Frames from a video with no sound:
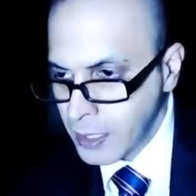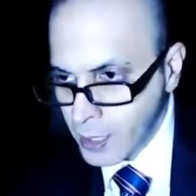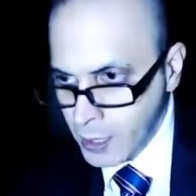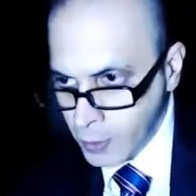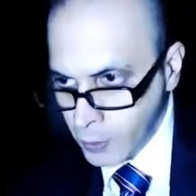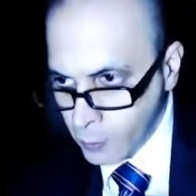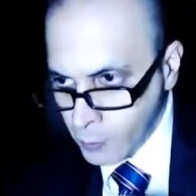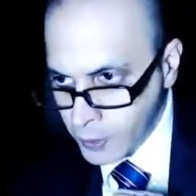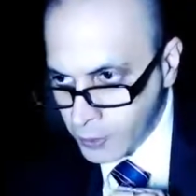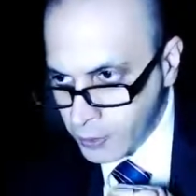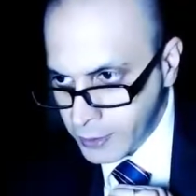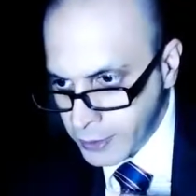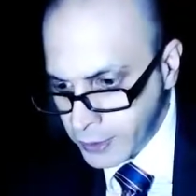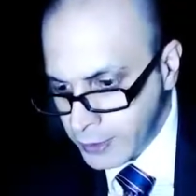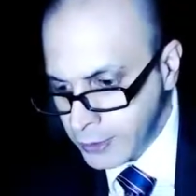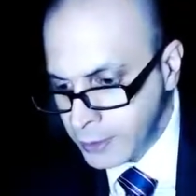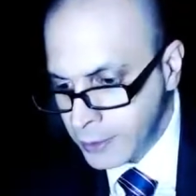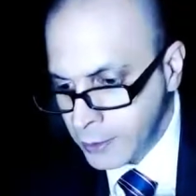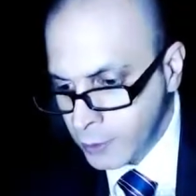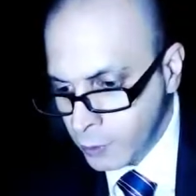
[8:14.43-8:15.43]
where
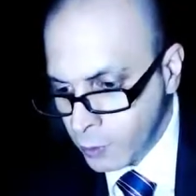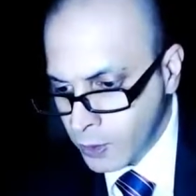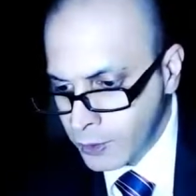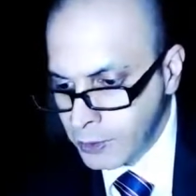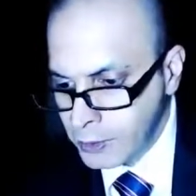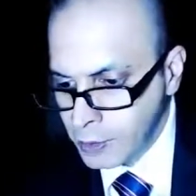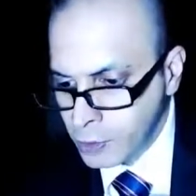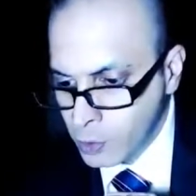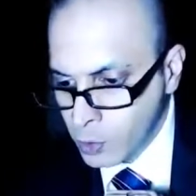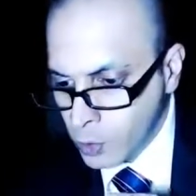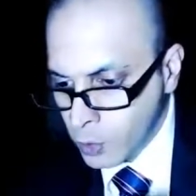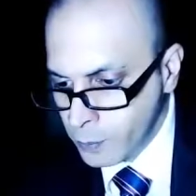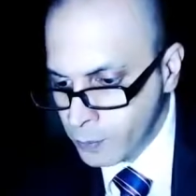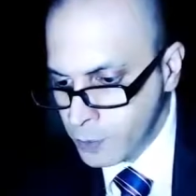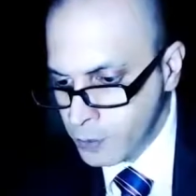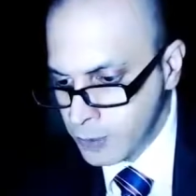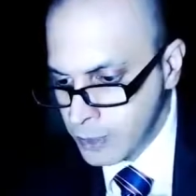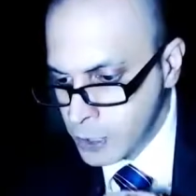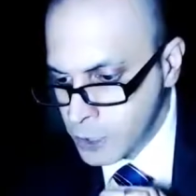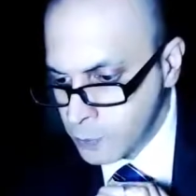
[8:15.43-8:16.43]
81
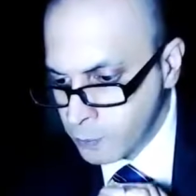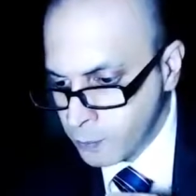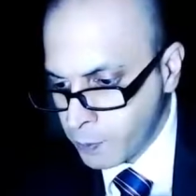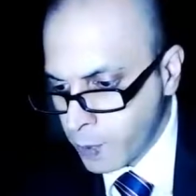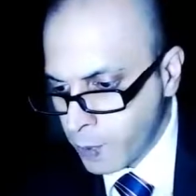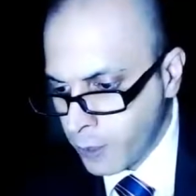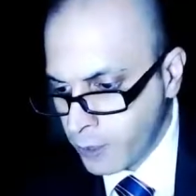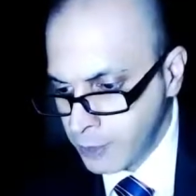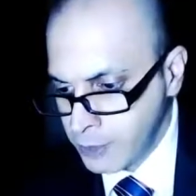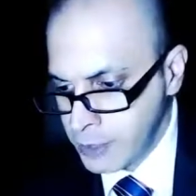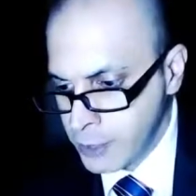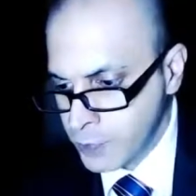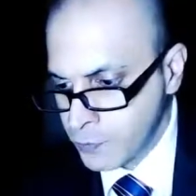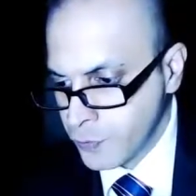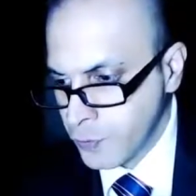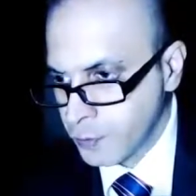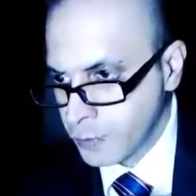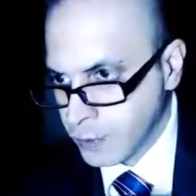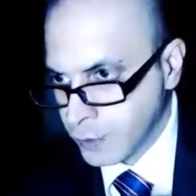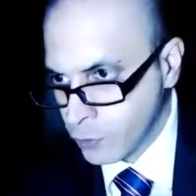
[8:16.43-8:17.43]
communist parties
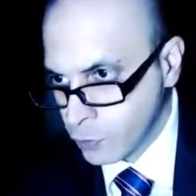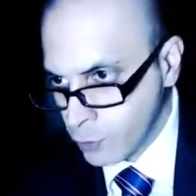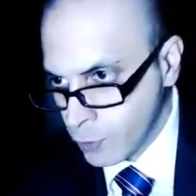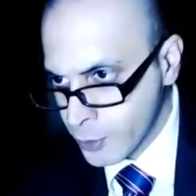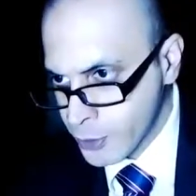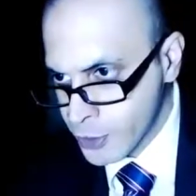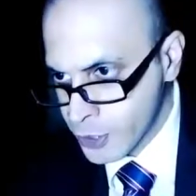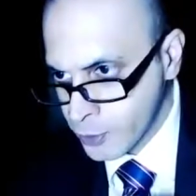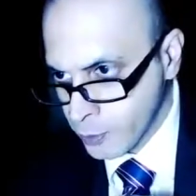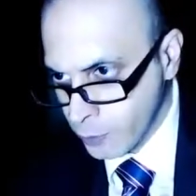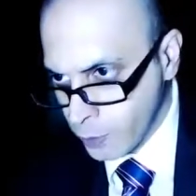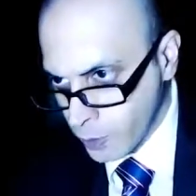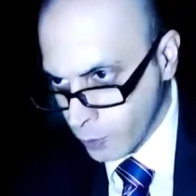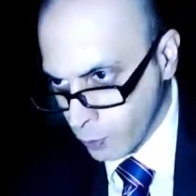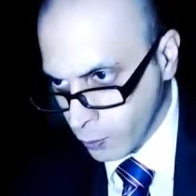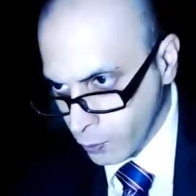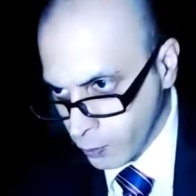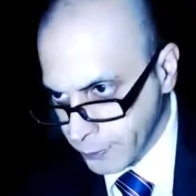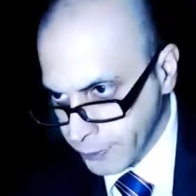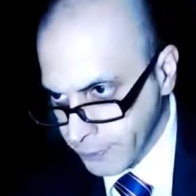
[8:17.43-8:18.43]
from across the
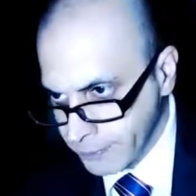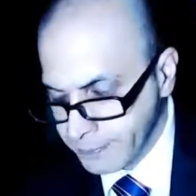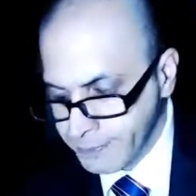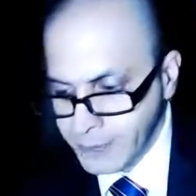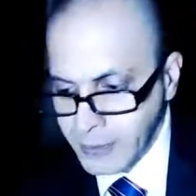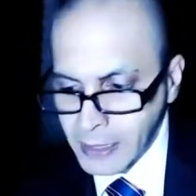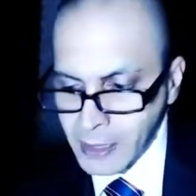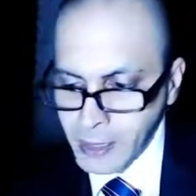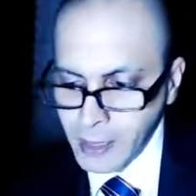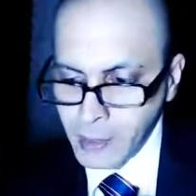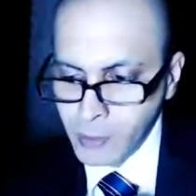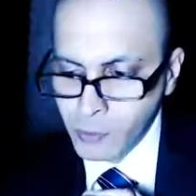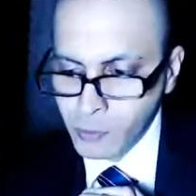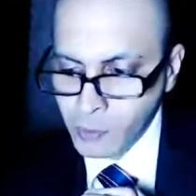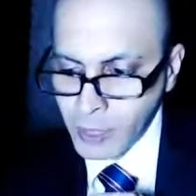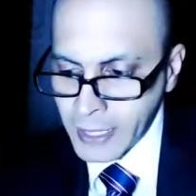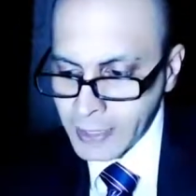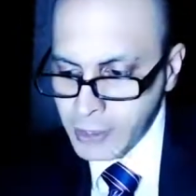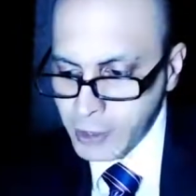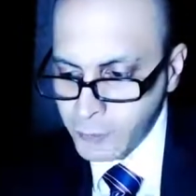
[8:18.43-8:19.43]
world
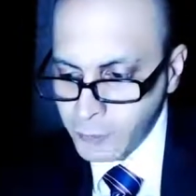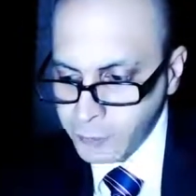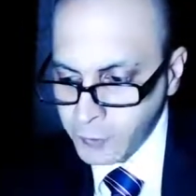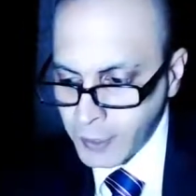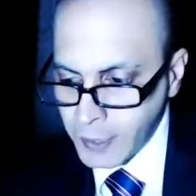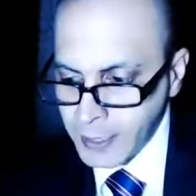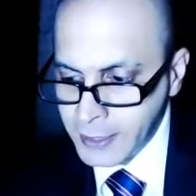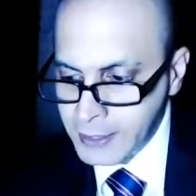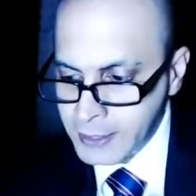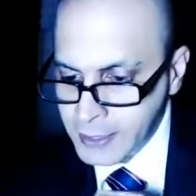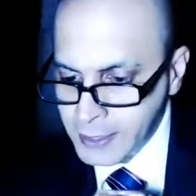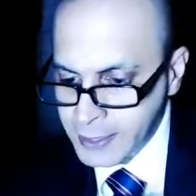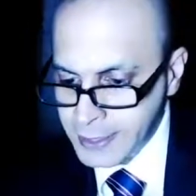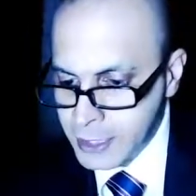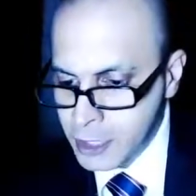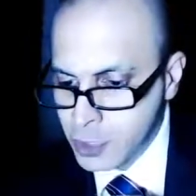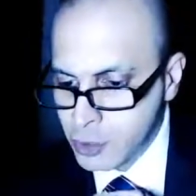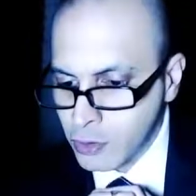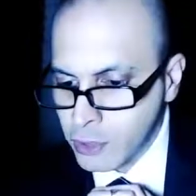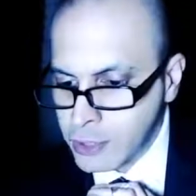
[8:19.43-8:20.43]
ratified a
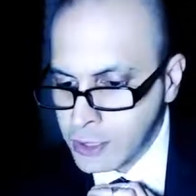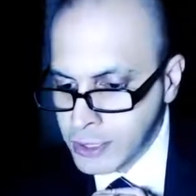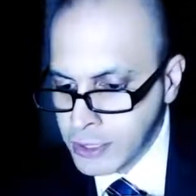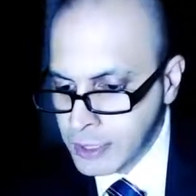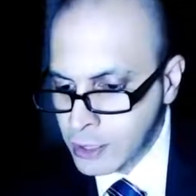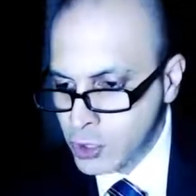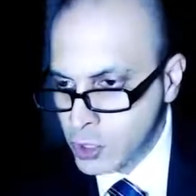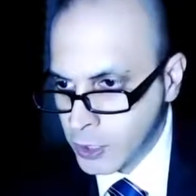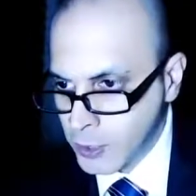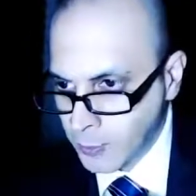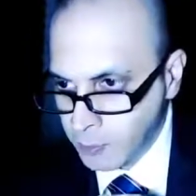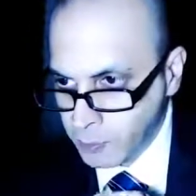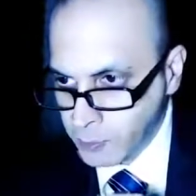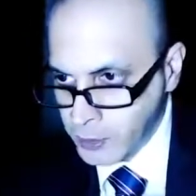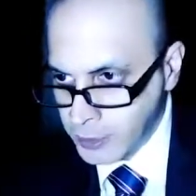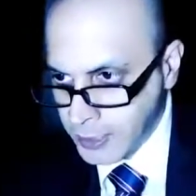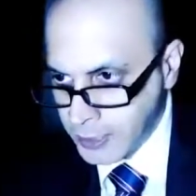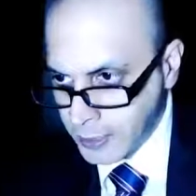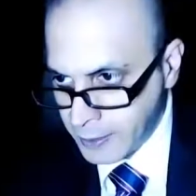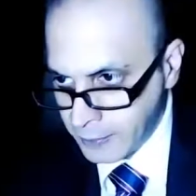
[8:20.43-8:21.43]
strategic
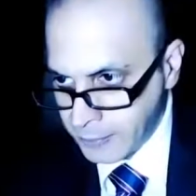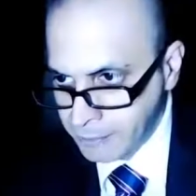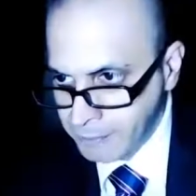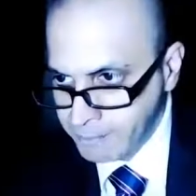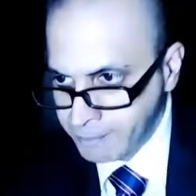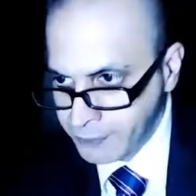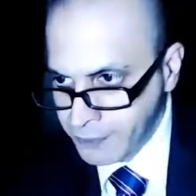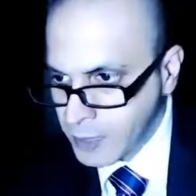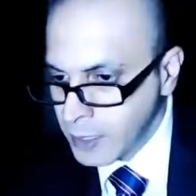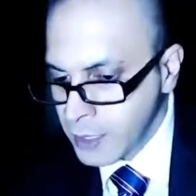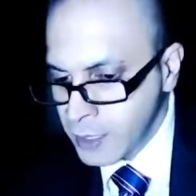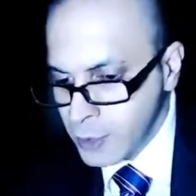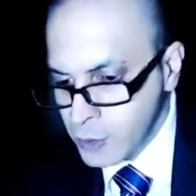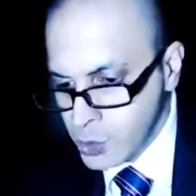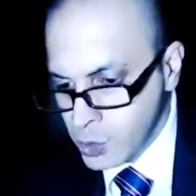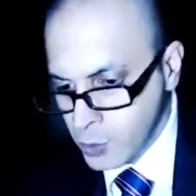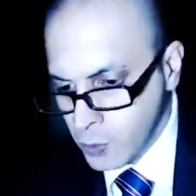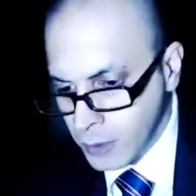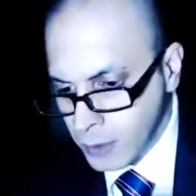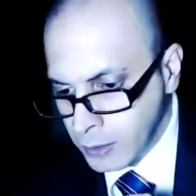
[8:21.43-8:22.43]
plan
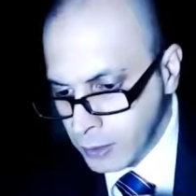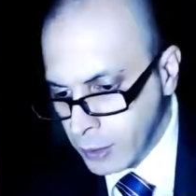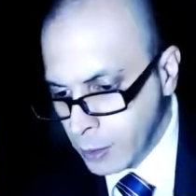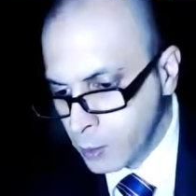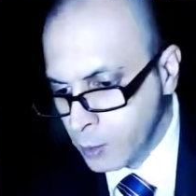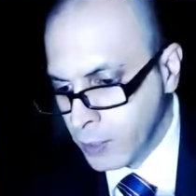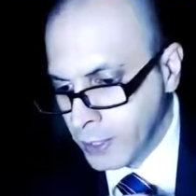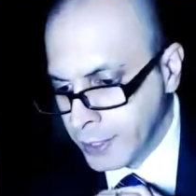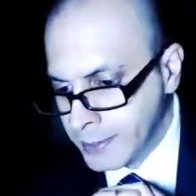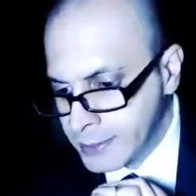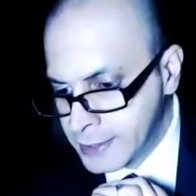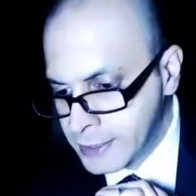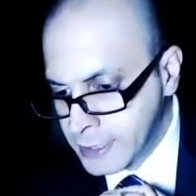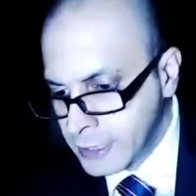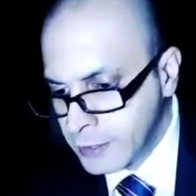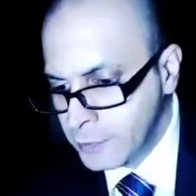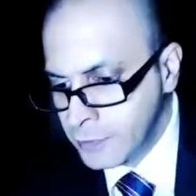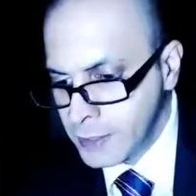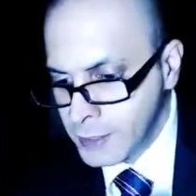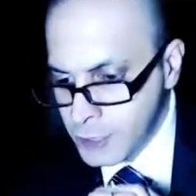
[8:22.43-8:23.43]
to allow a
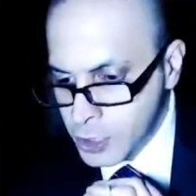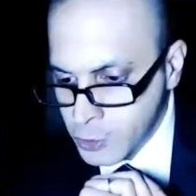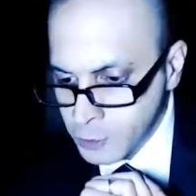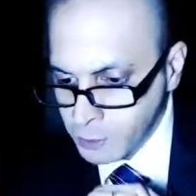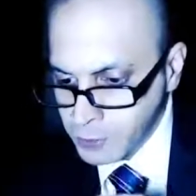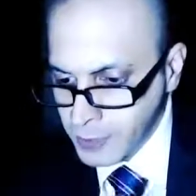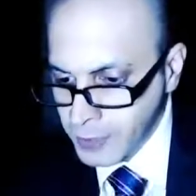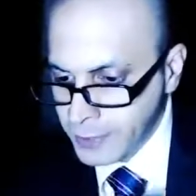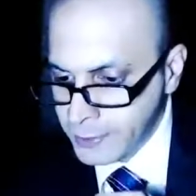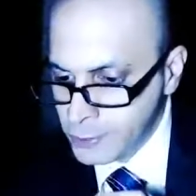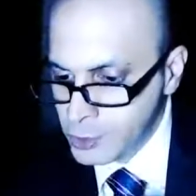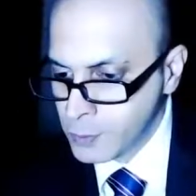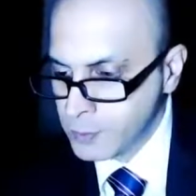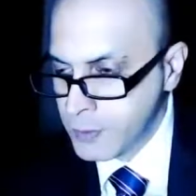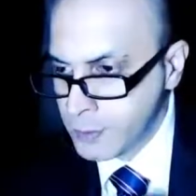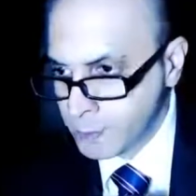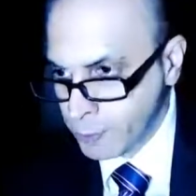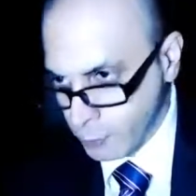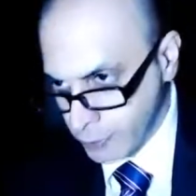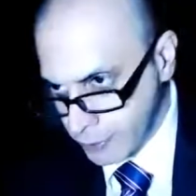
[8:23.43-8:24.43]
devious plan to be
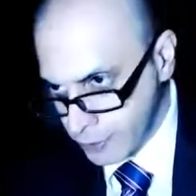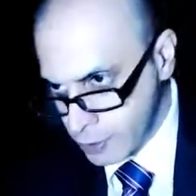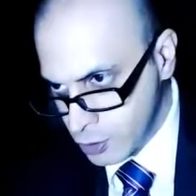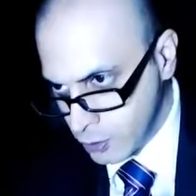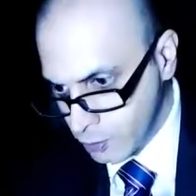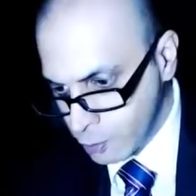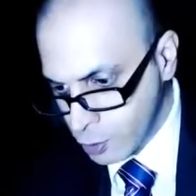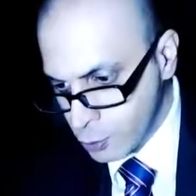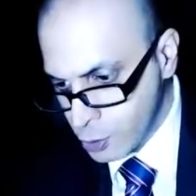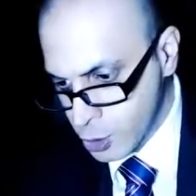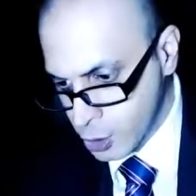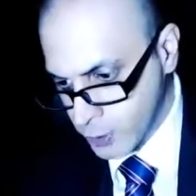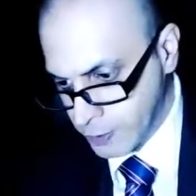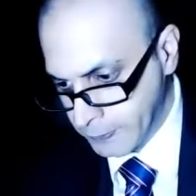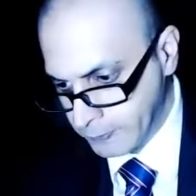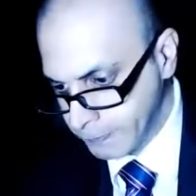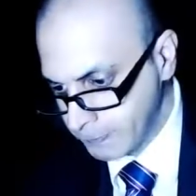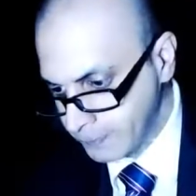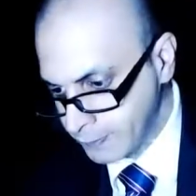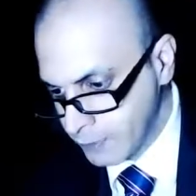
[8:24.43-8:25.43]
put into
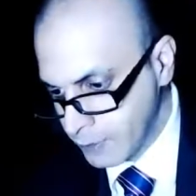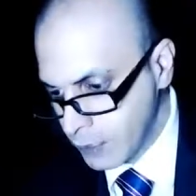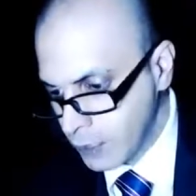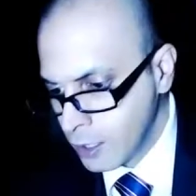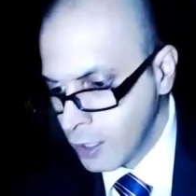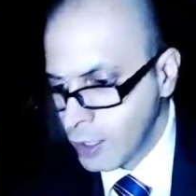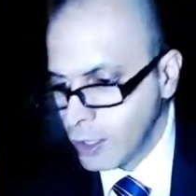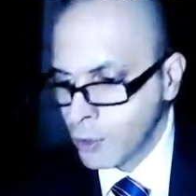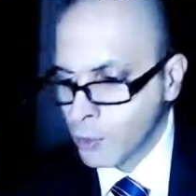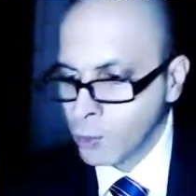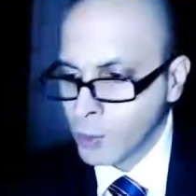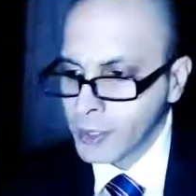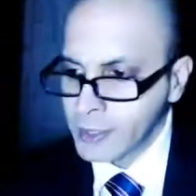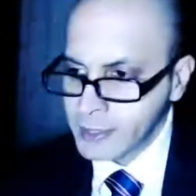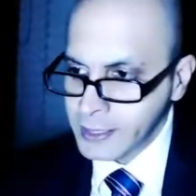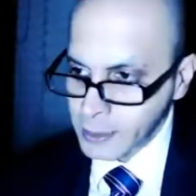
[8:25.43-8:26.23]
motion. What they